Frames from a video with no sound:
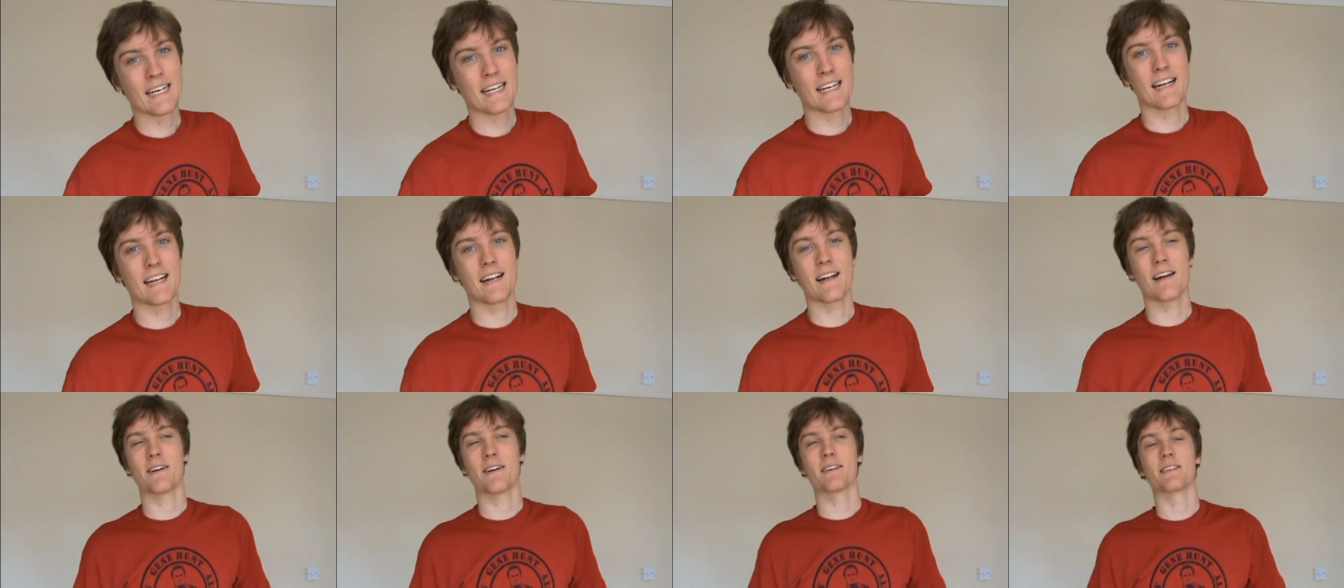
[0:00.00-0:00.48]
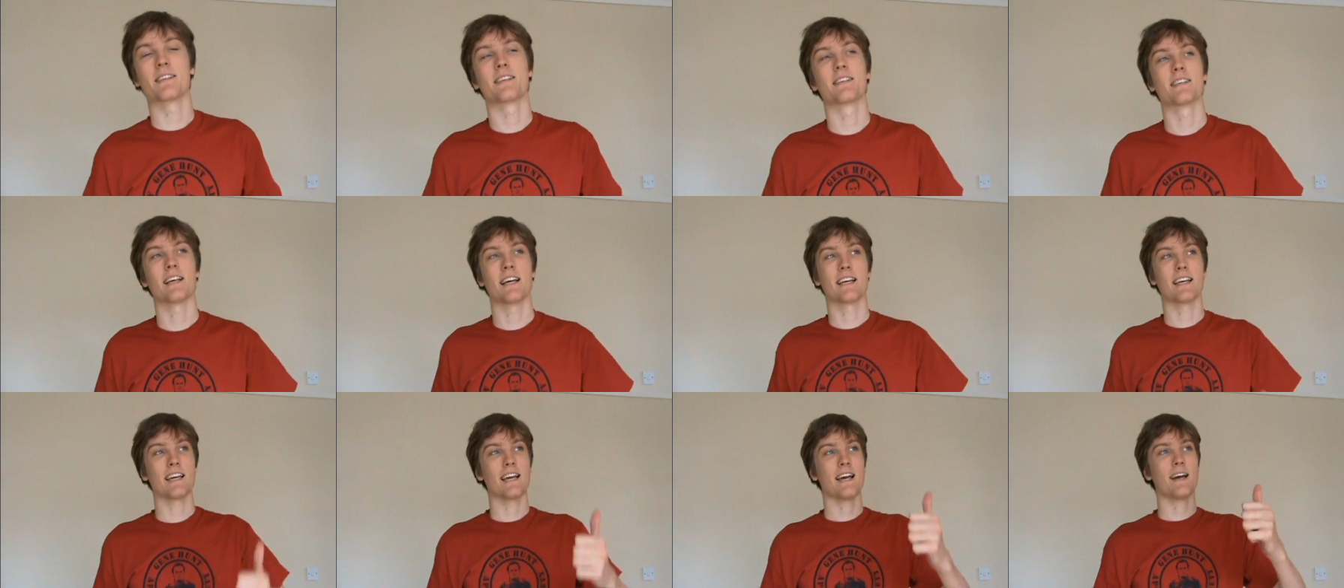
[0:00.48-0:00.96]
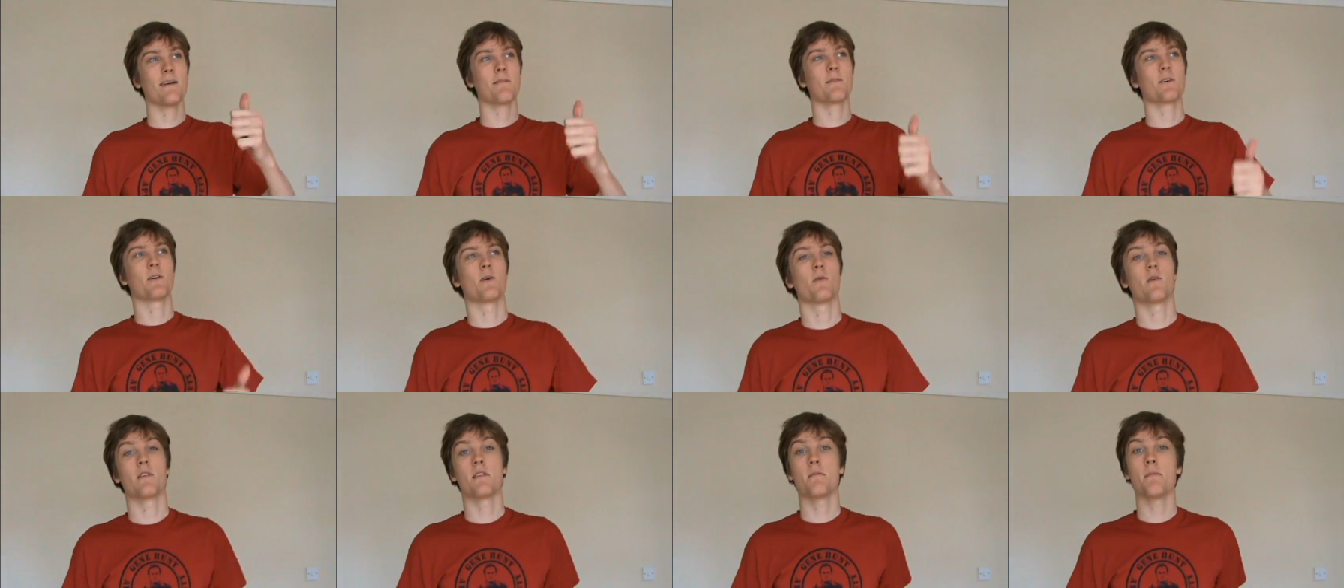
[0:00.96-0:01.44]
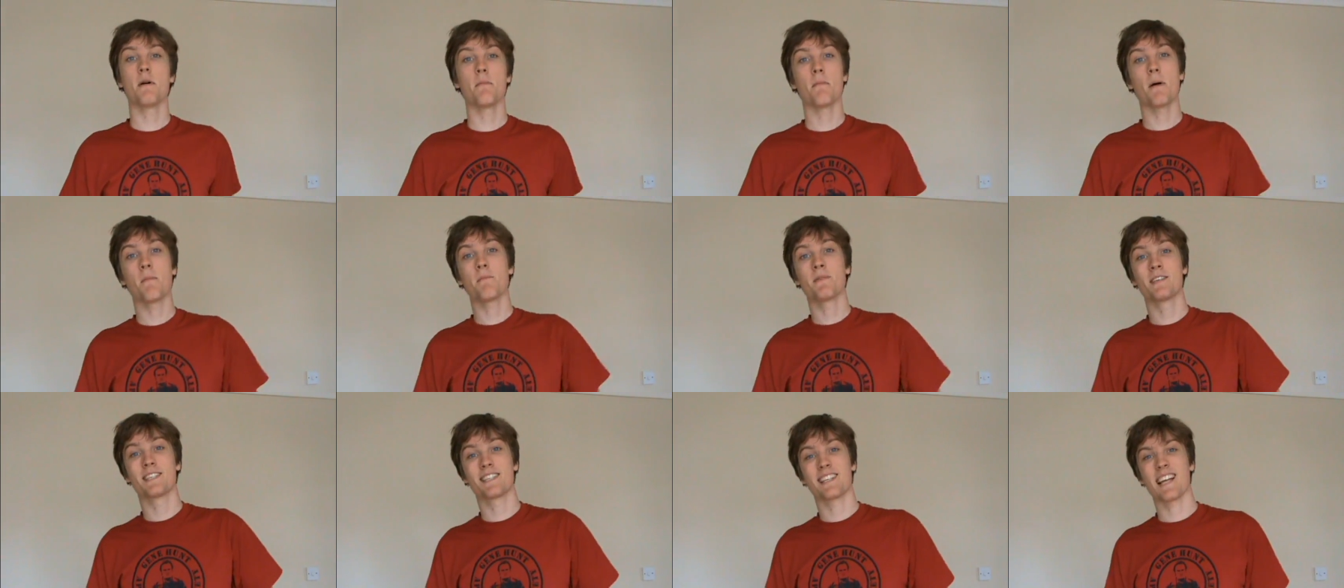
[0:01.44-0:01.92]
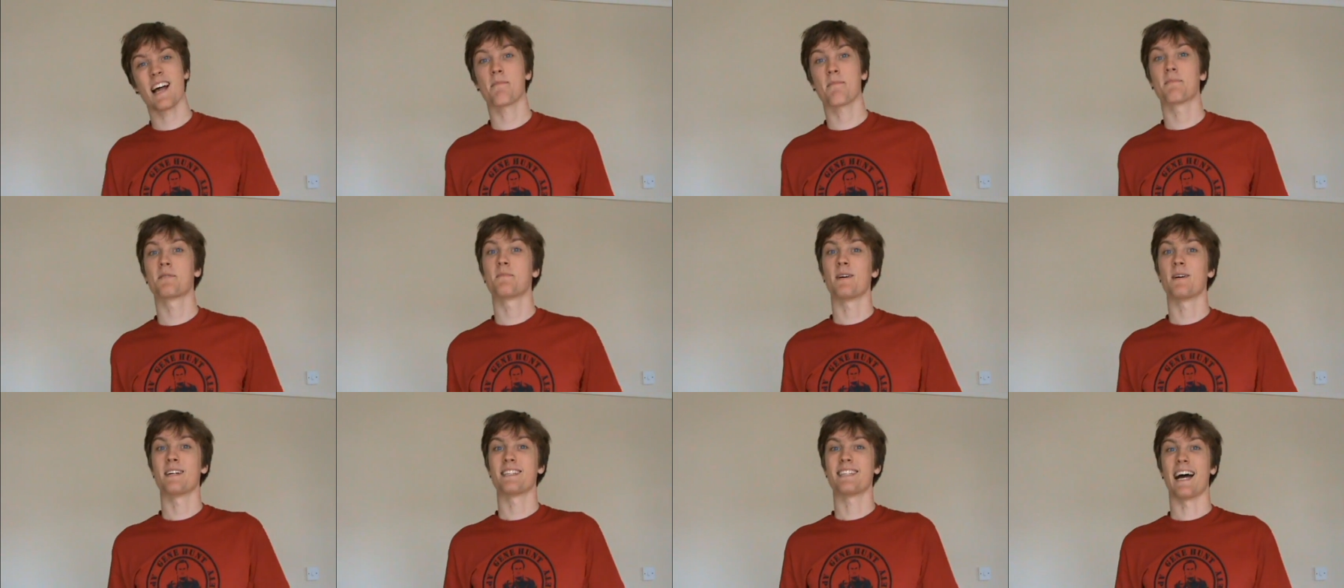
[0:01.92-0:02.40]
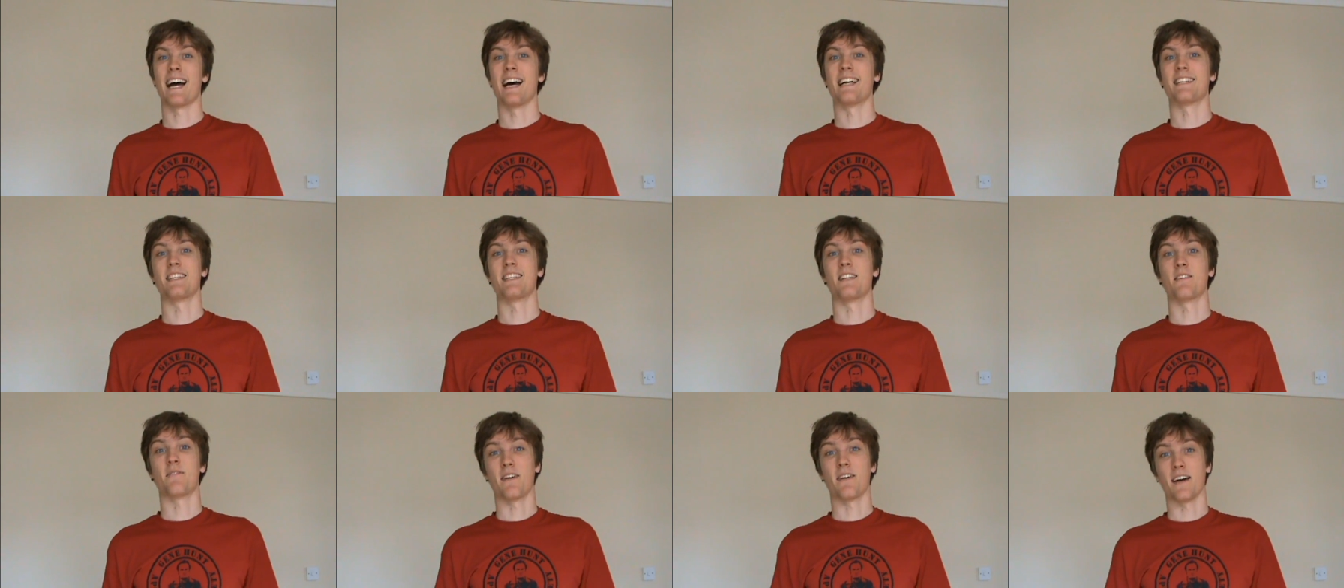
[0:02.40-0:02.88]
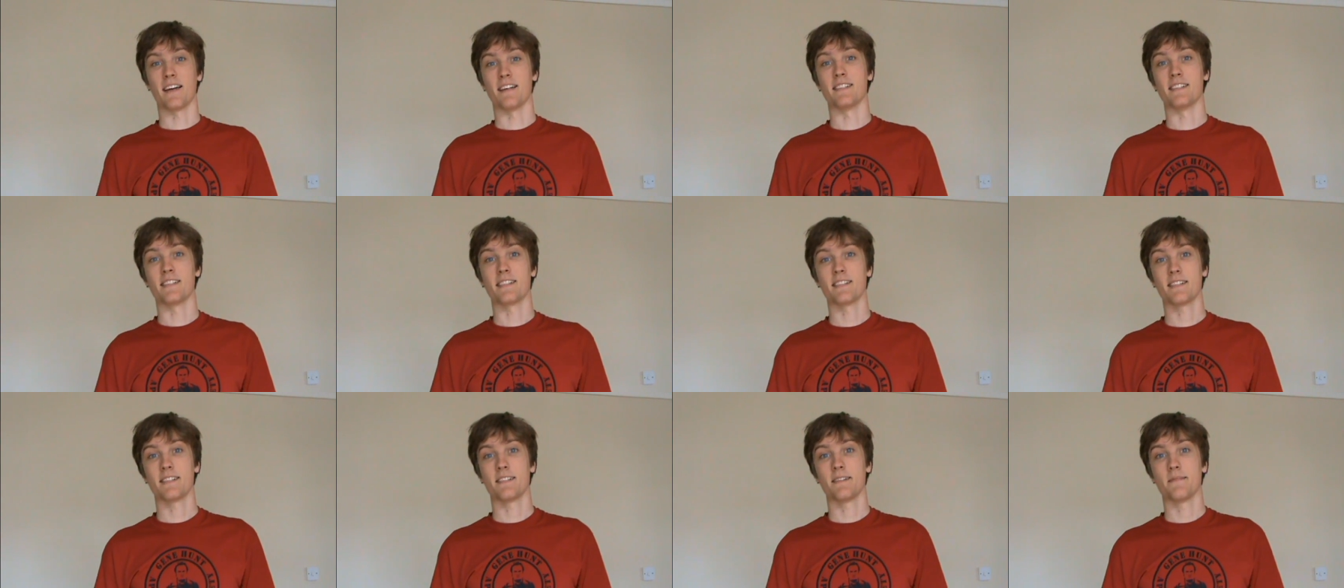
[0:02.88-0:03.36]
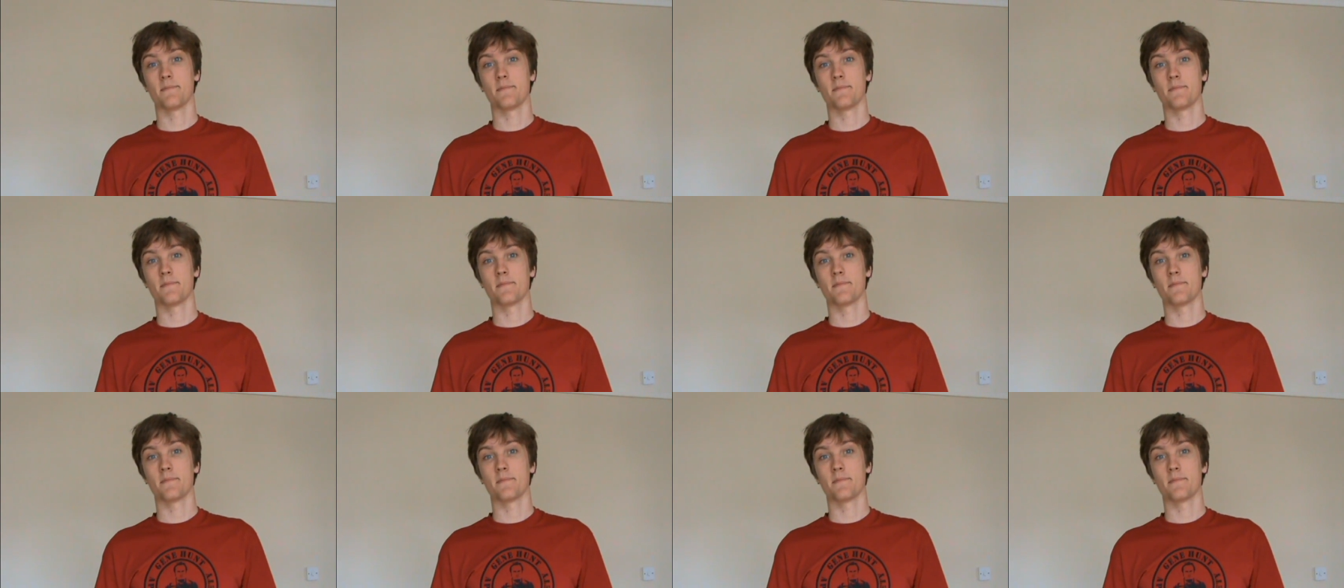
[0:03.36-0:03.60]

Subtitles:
And I was just like, yeah, I'm cool. And then my mum stabbed my dad in the face.